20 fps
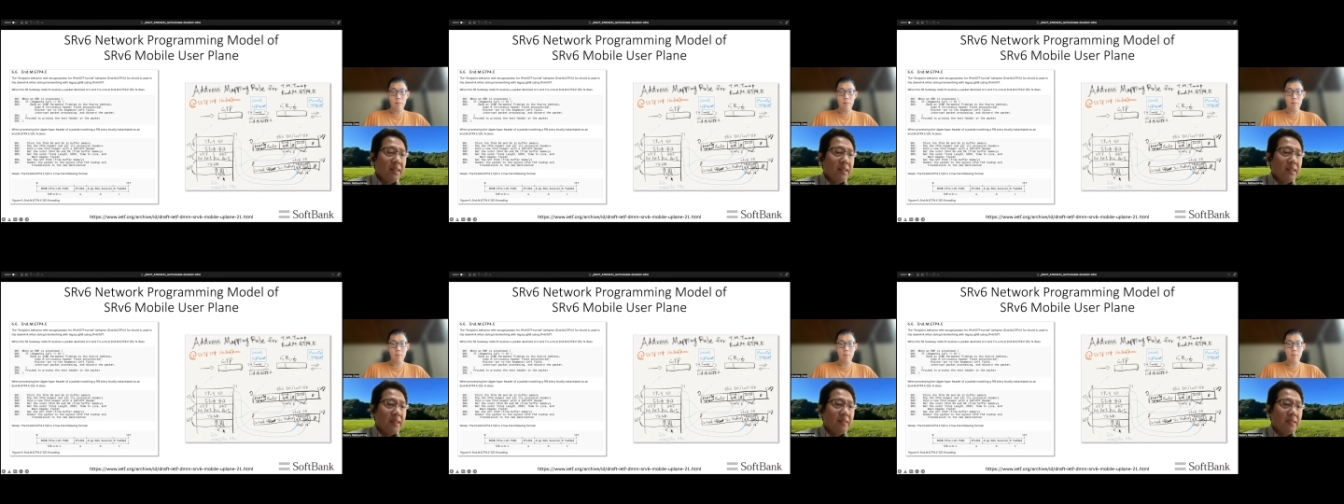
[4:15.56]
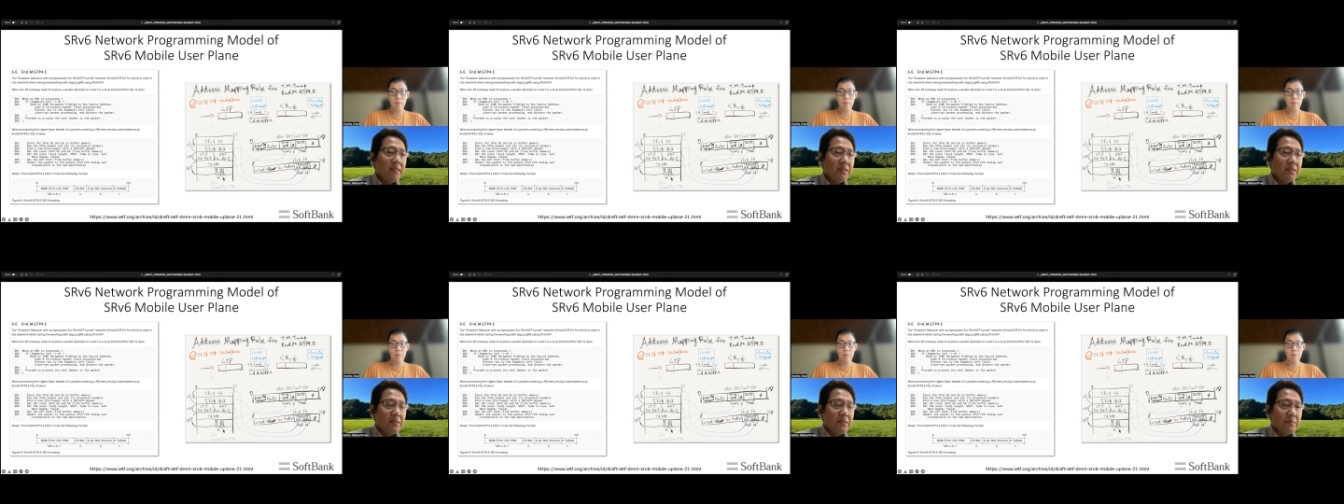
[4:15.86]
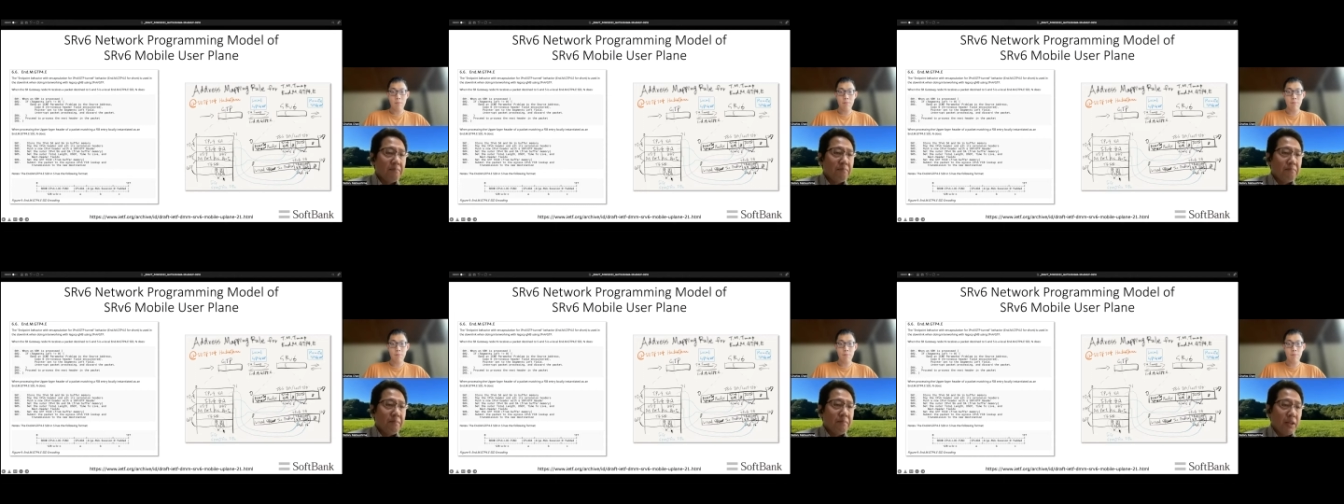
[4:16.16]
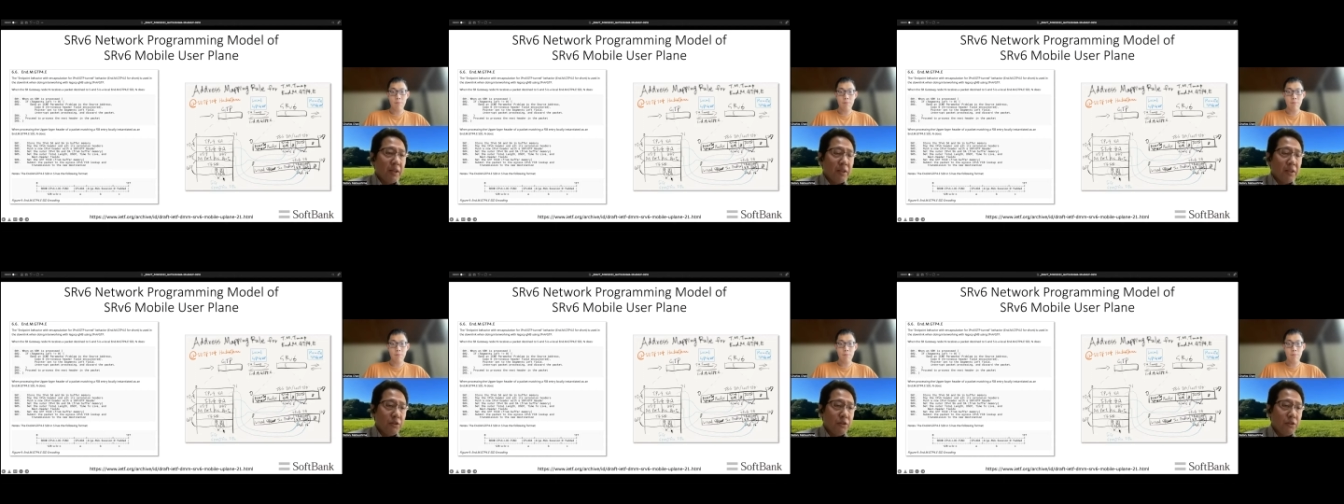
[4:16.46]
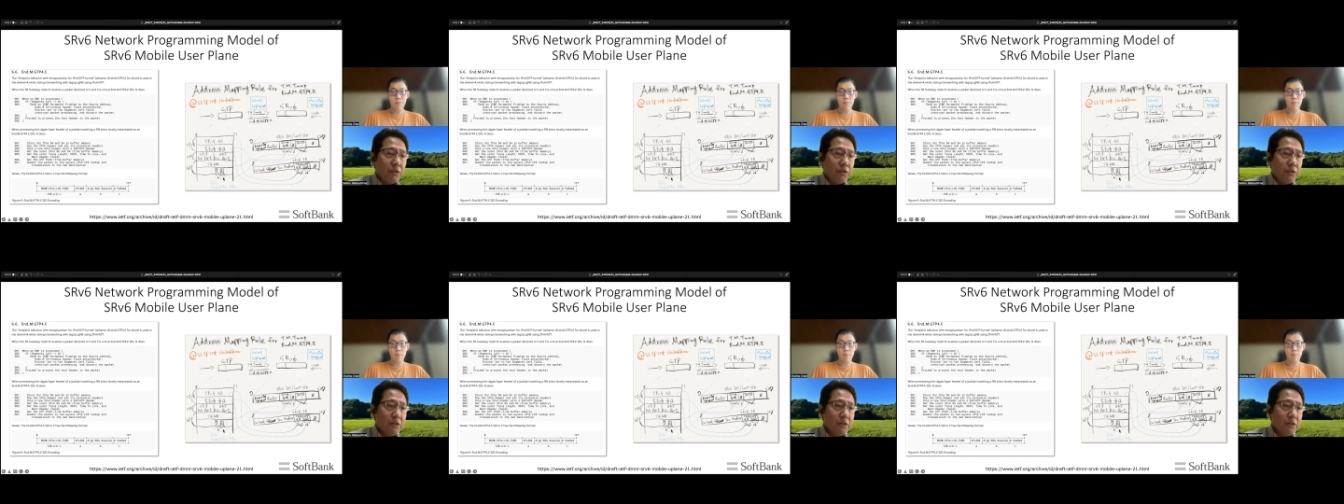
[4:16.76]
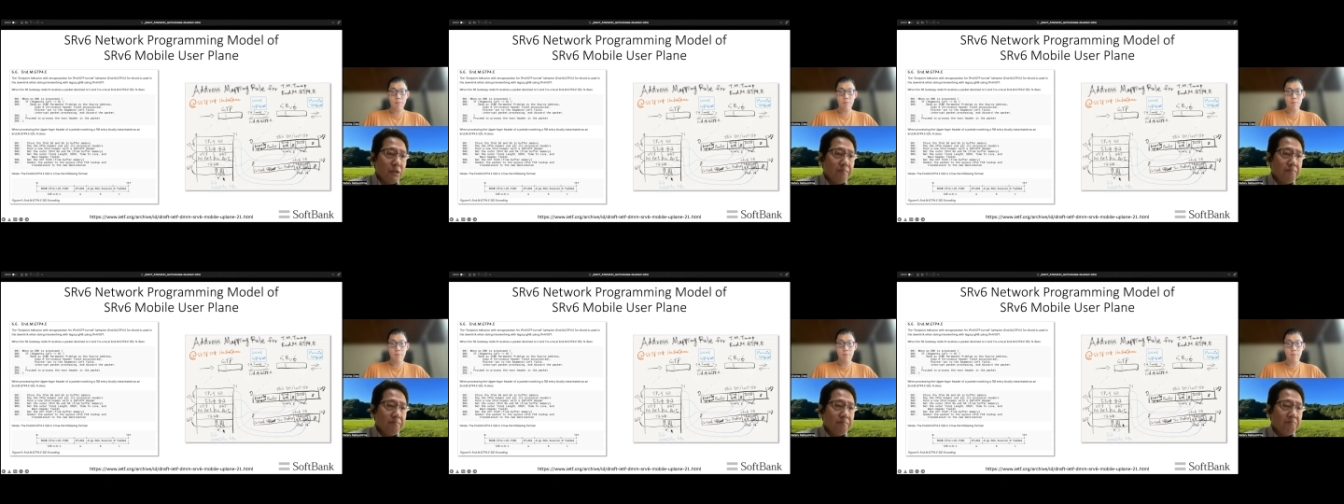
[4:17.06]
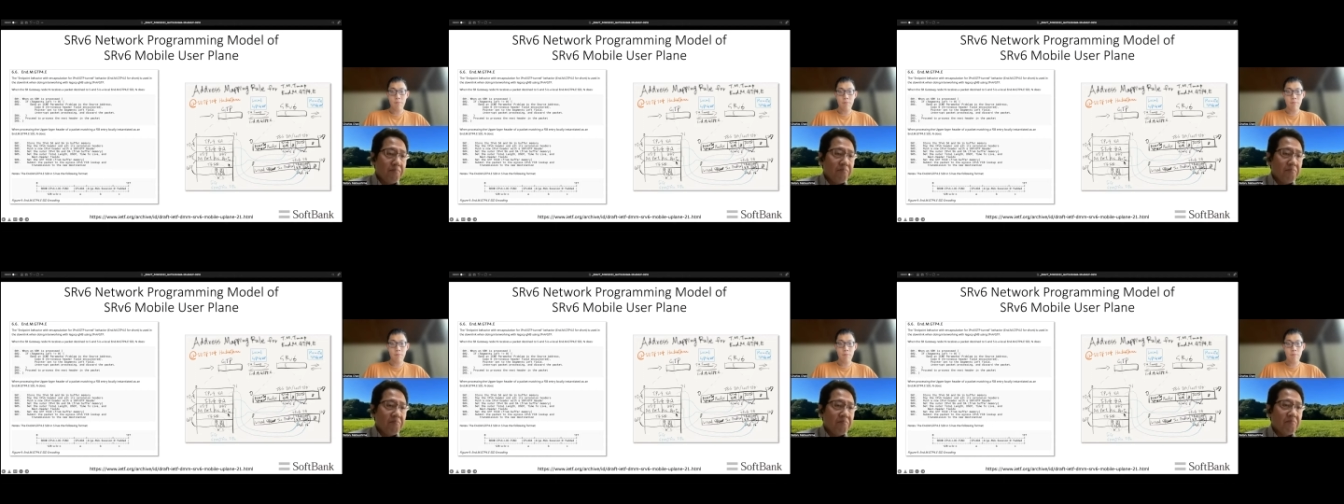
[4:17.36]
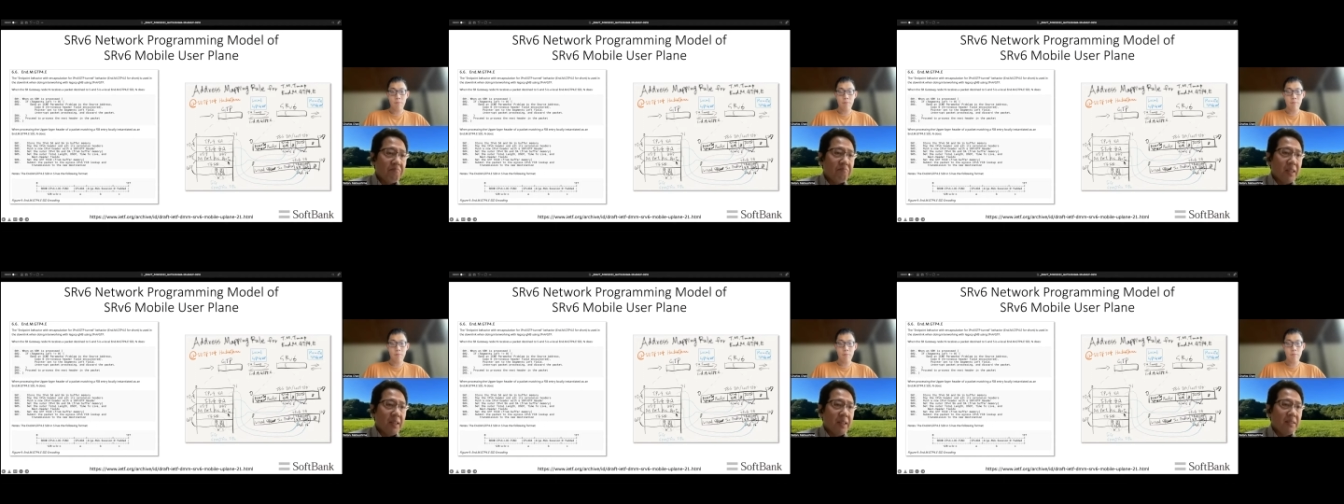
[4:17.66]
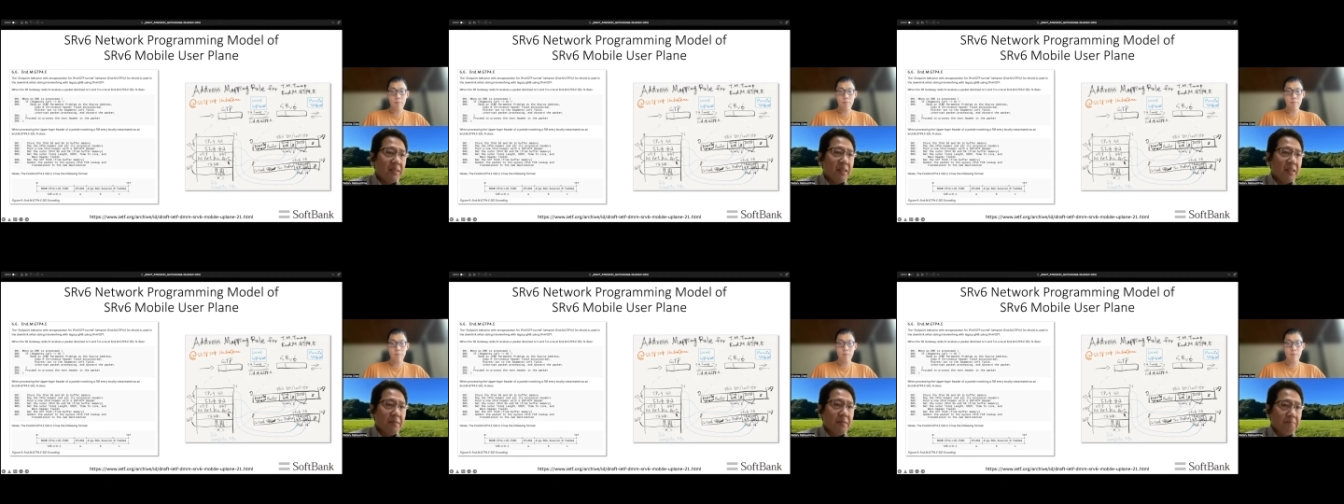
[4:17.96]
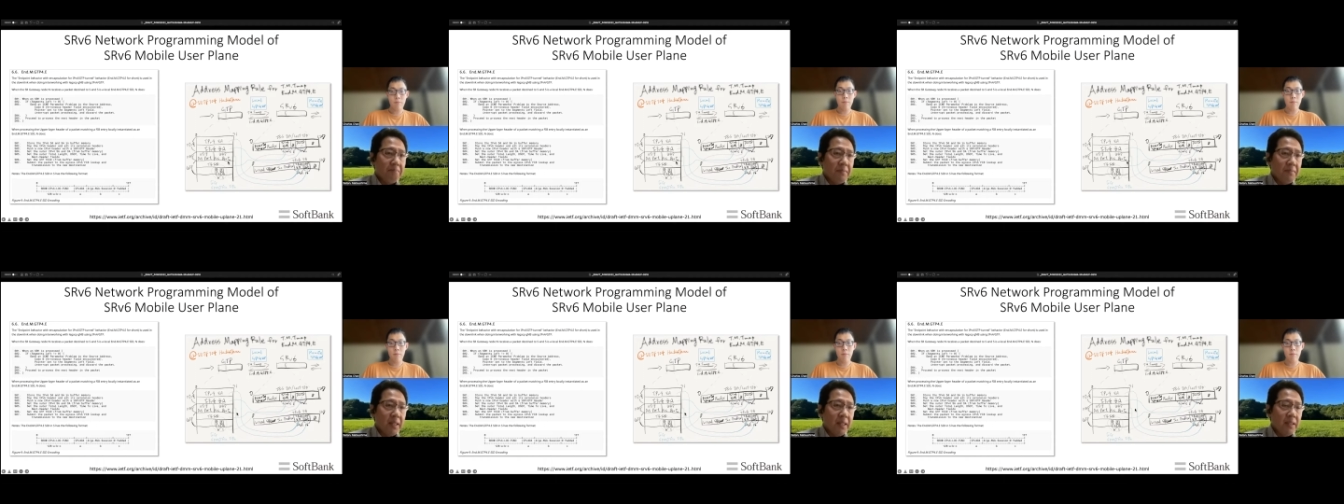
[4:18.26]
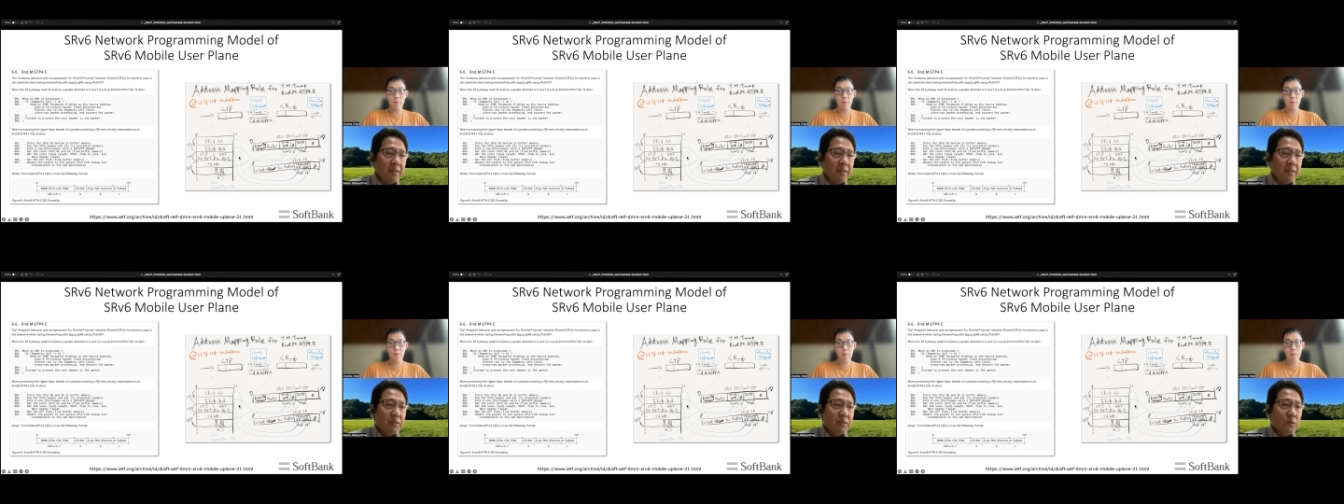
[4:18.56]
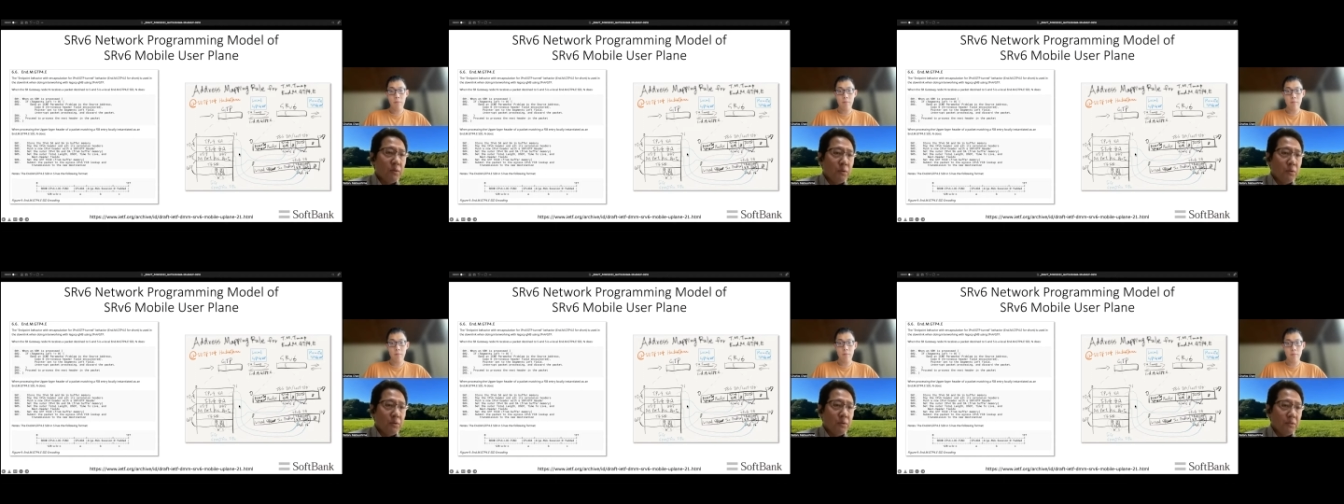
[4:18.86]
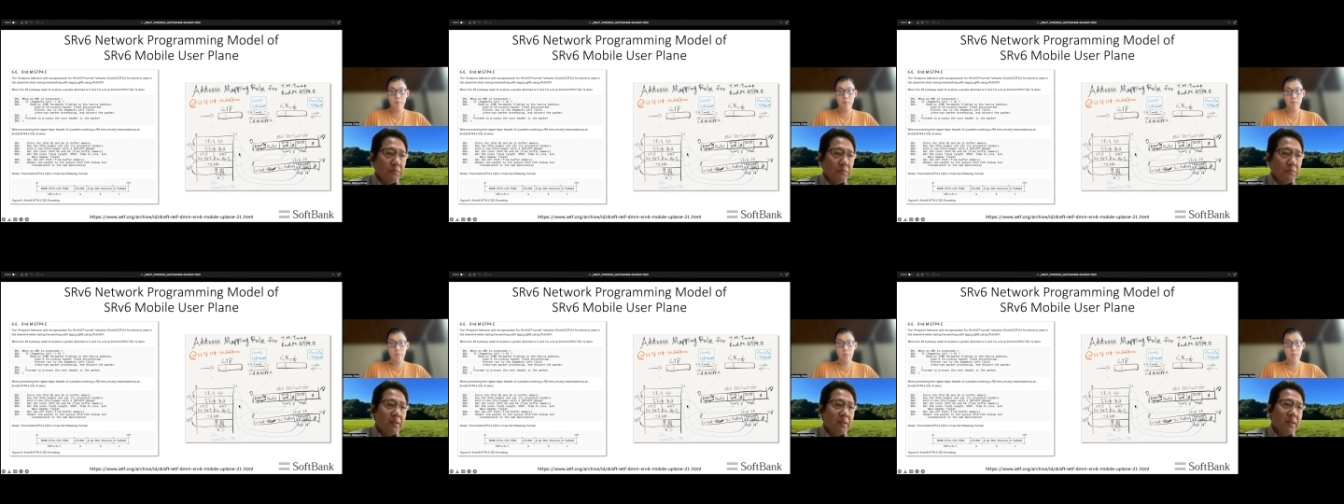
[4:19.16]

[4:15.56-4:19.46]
this packet header, then the node